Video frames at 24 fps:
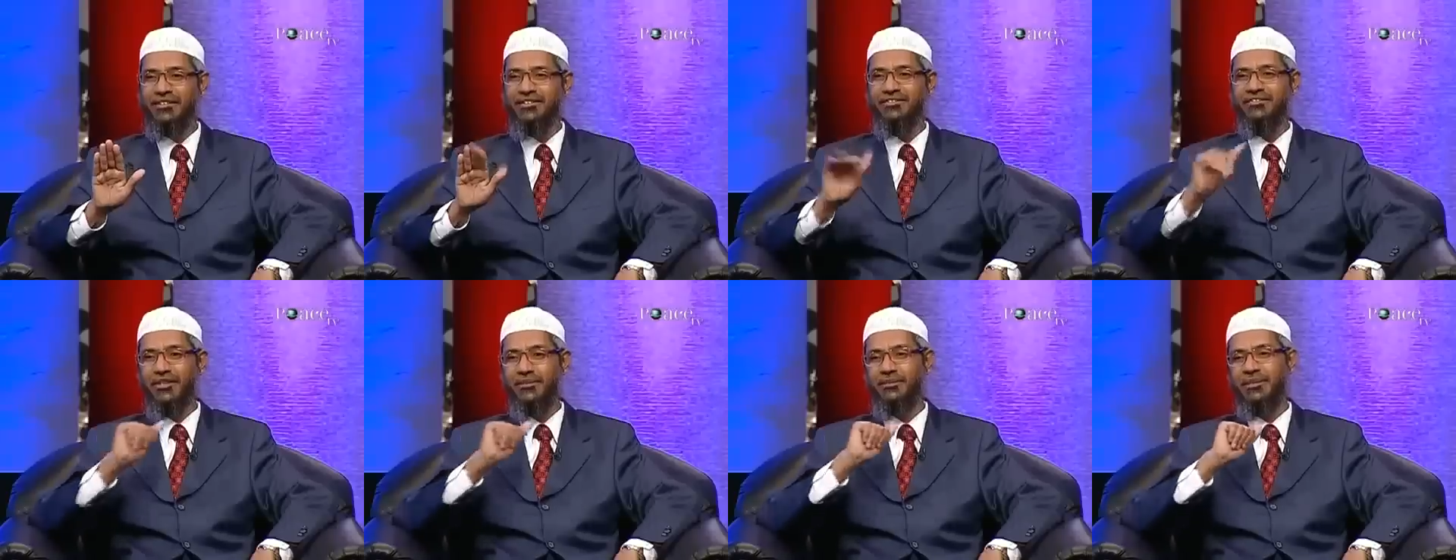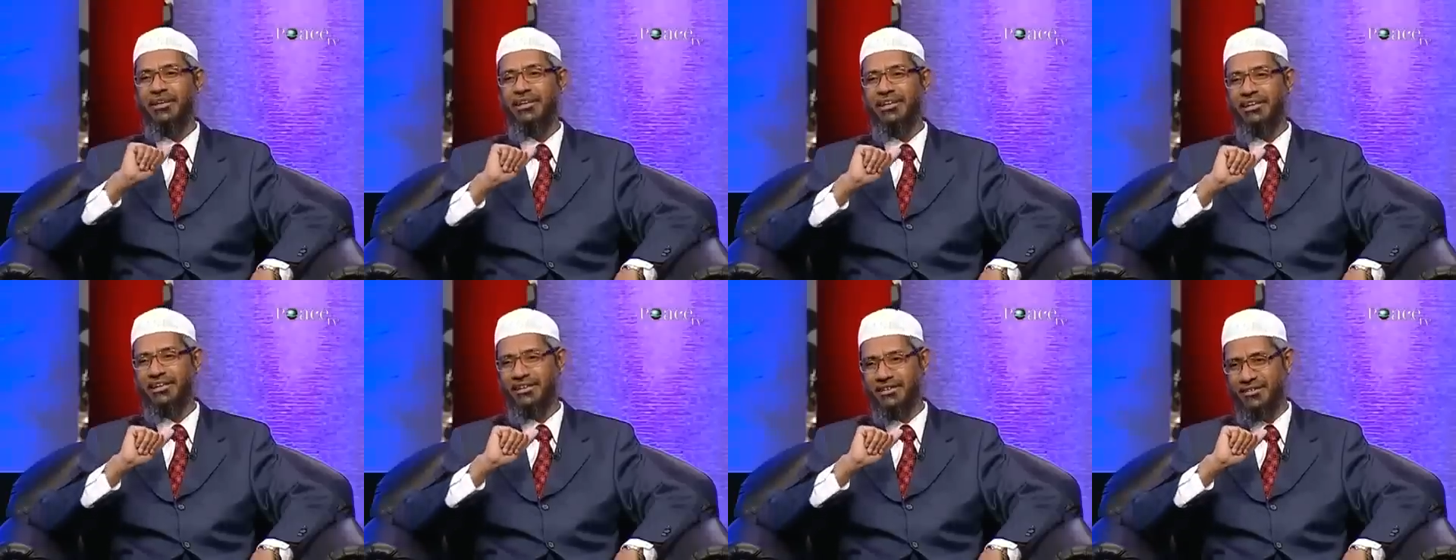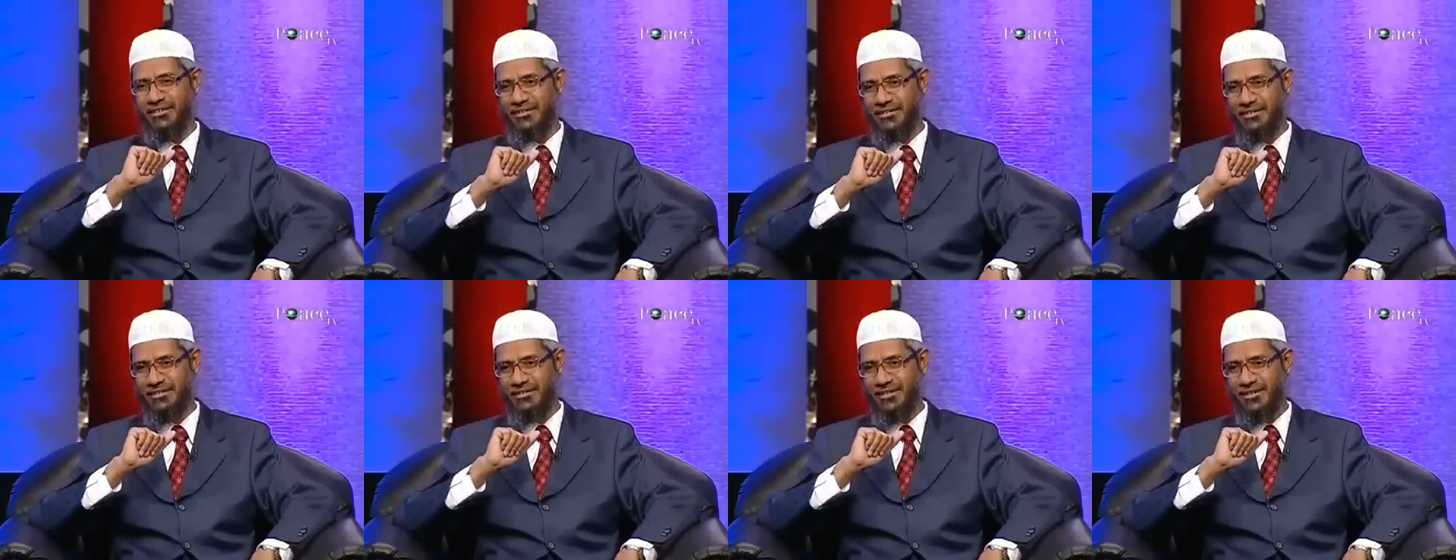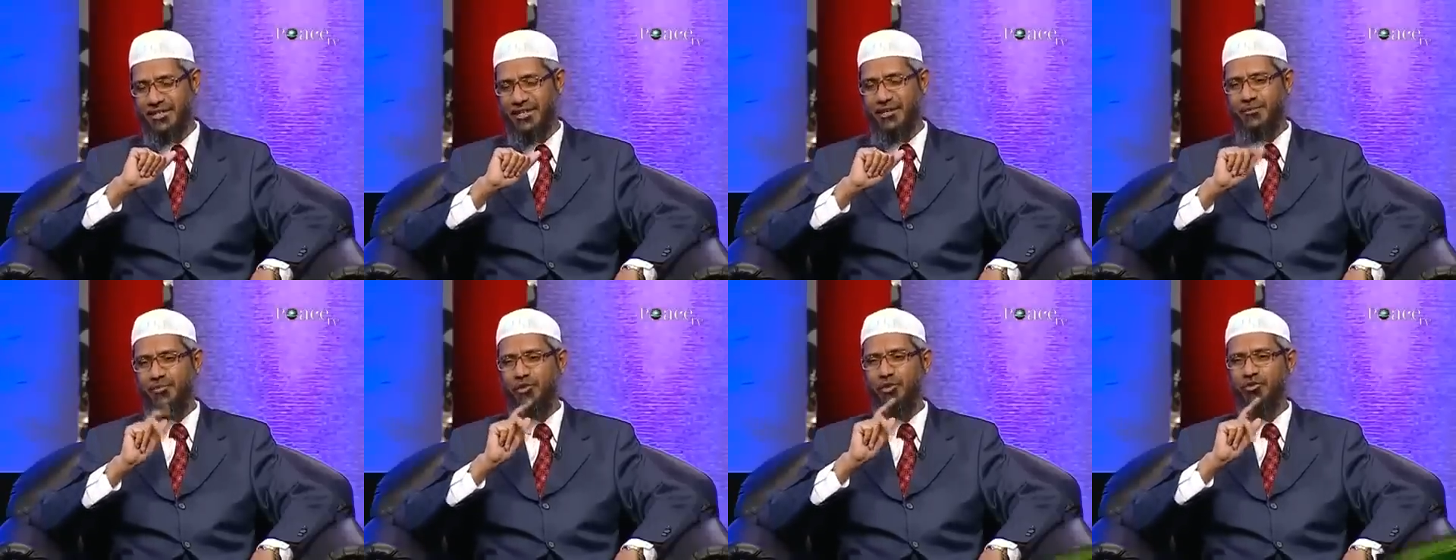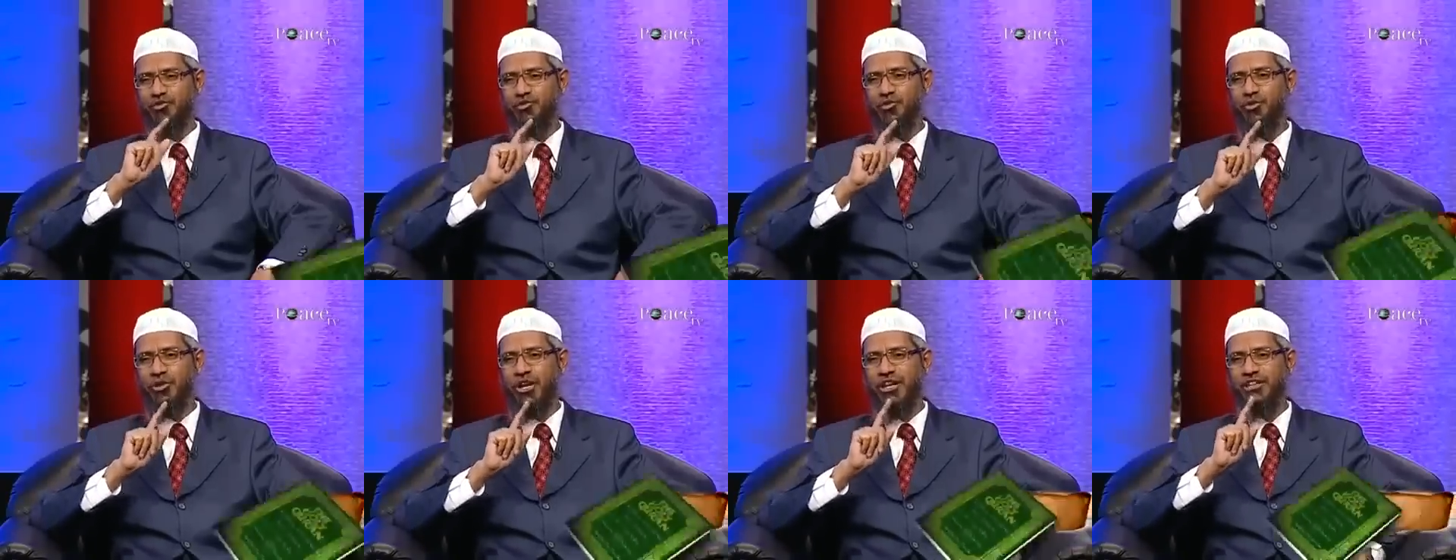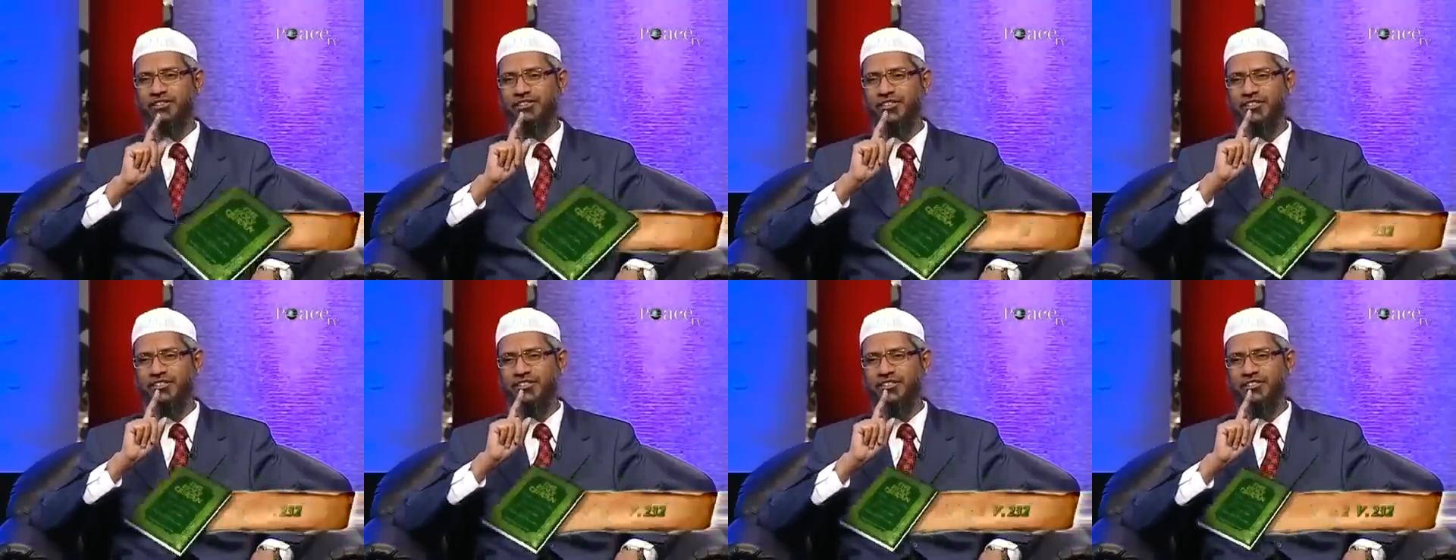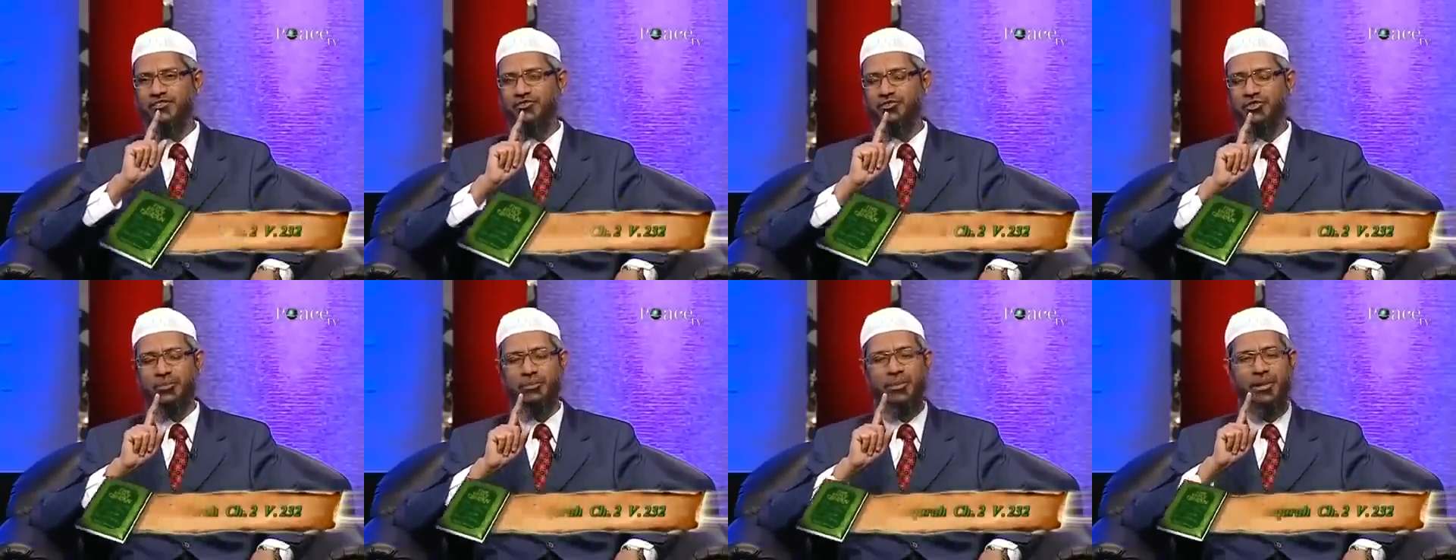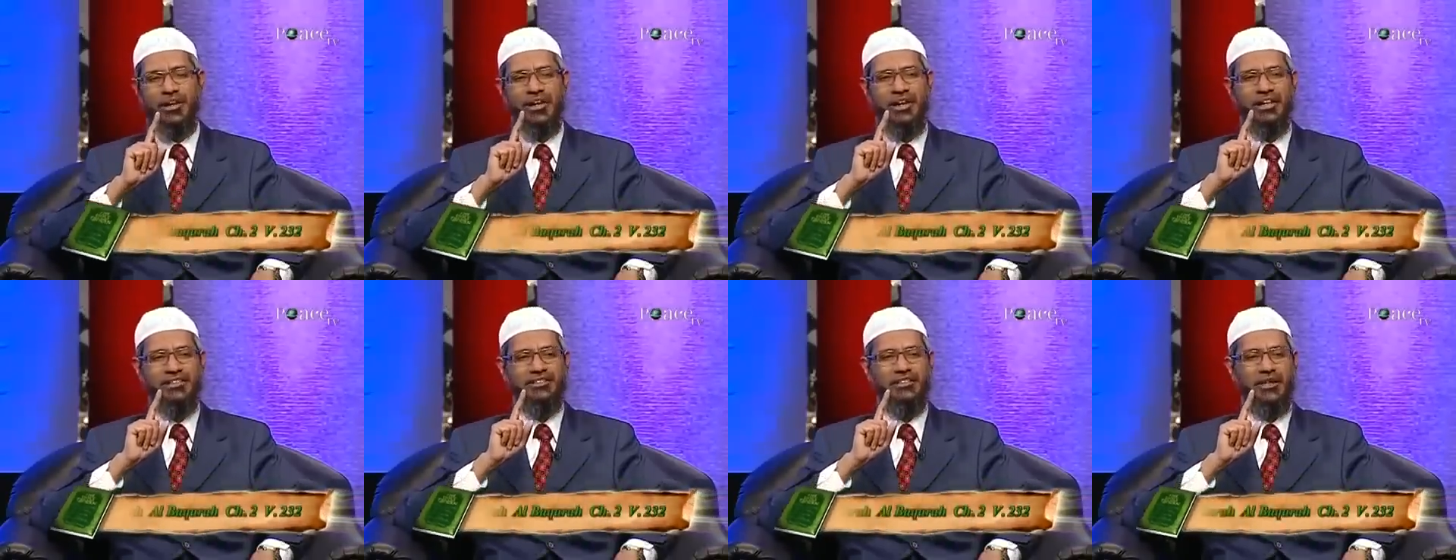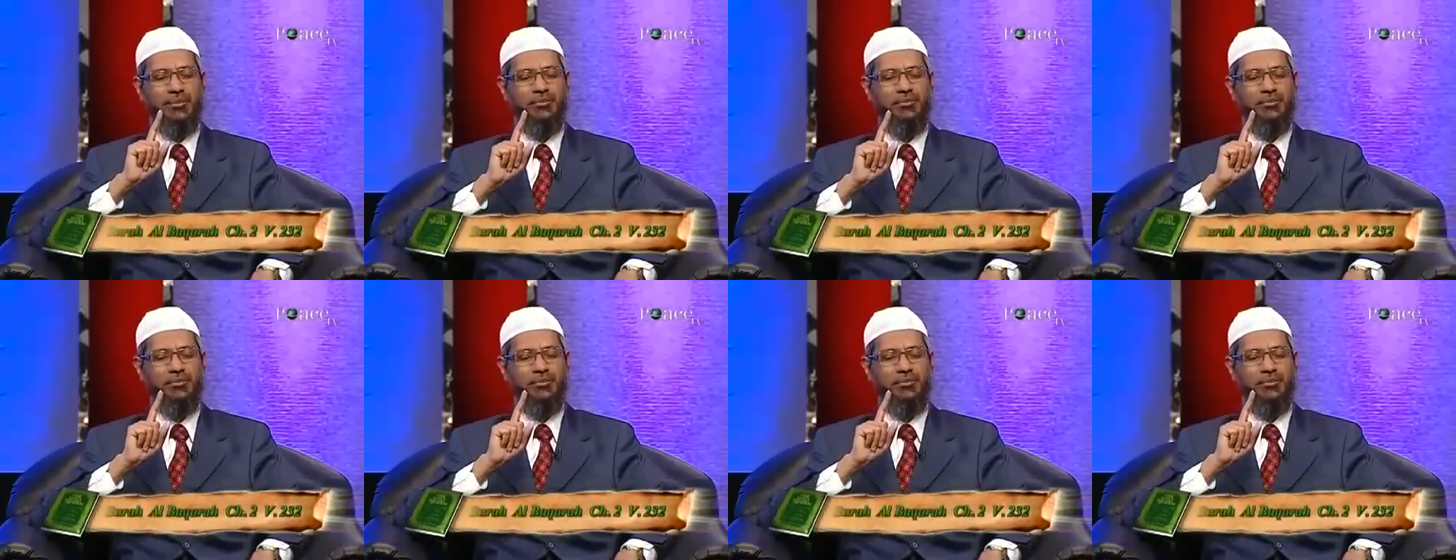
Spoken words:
the same lady. Because Quran says in Surah Baqarah,